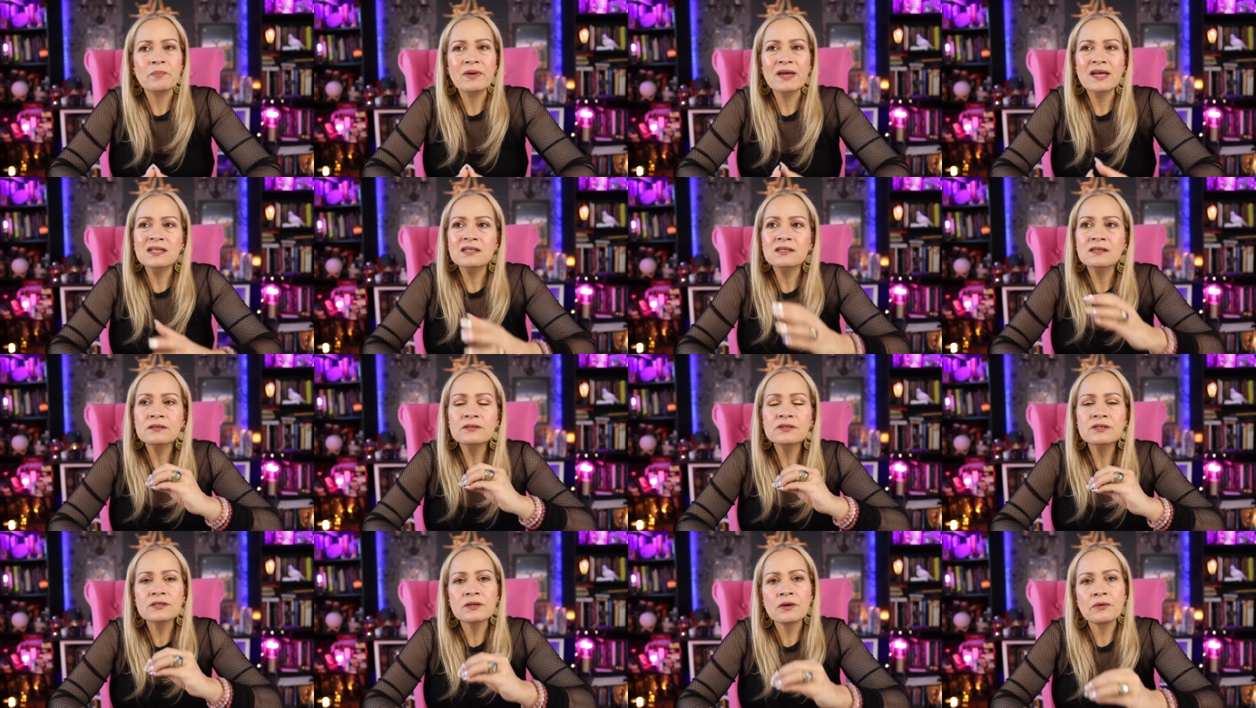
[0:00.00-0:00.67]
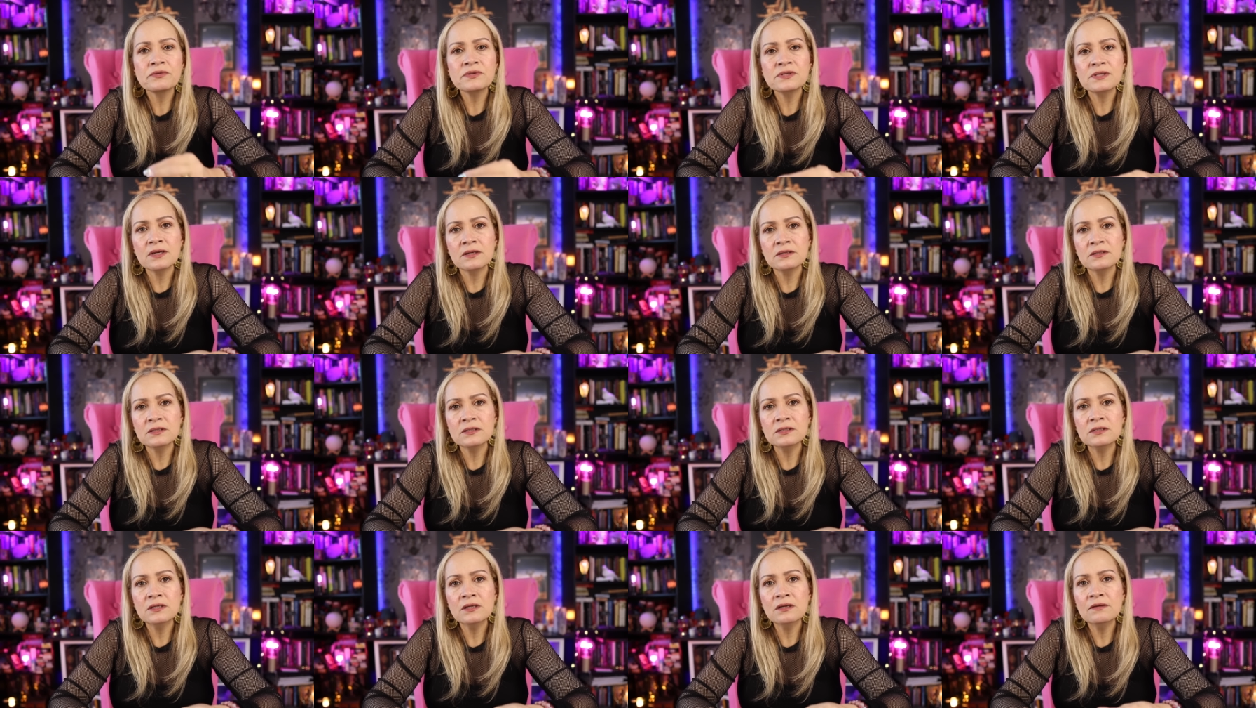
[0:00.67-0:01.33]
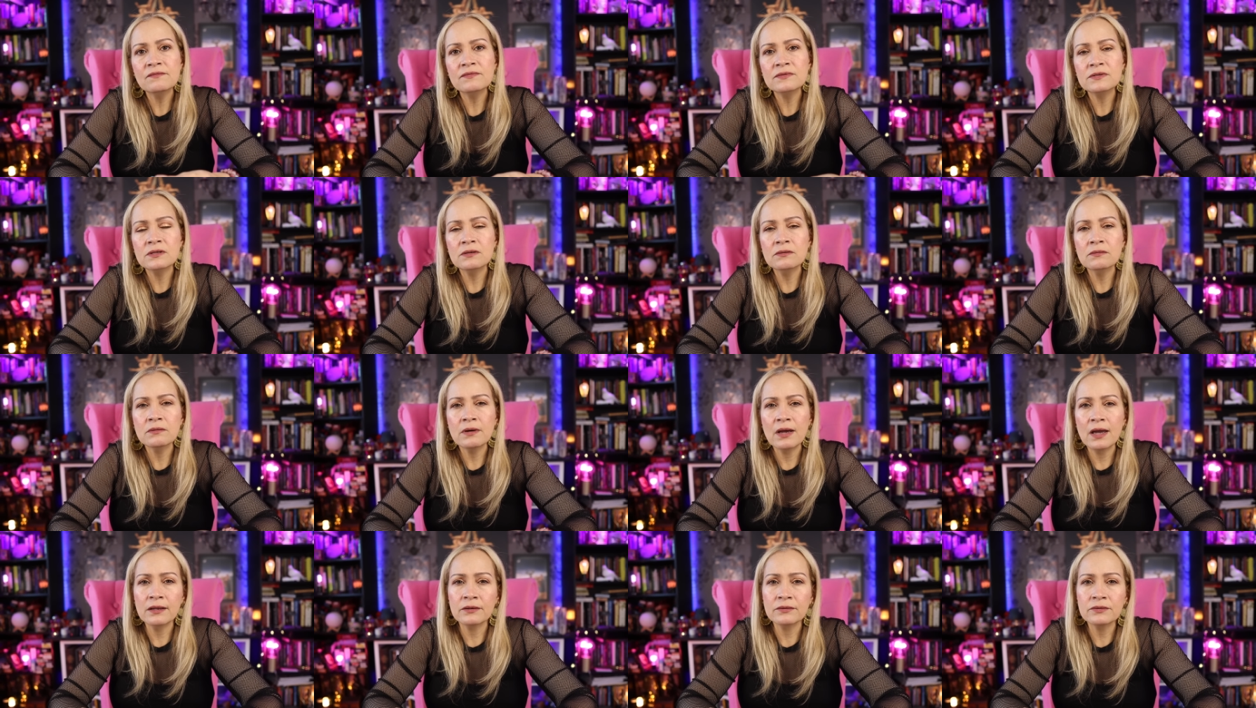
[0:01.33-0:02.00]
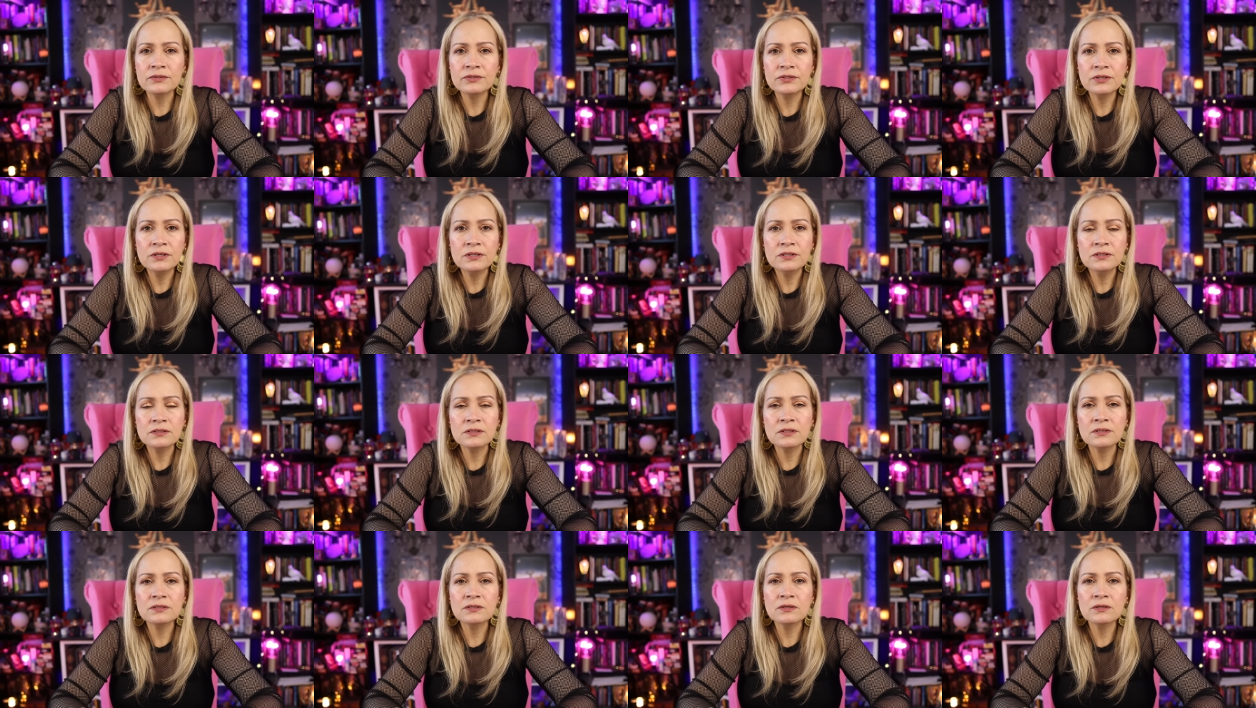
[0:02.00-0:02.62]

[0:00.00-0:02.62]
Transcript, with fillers: Pets are so sensitive to energies,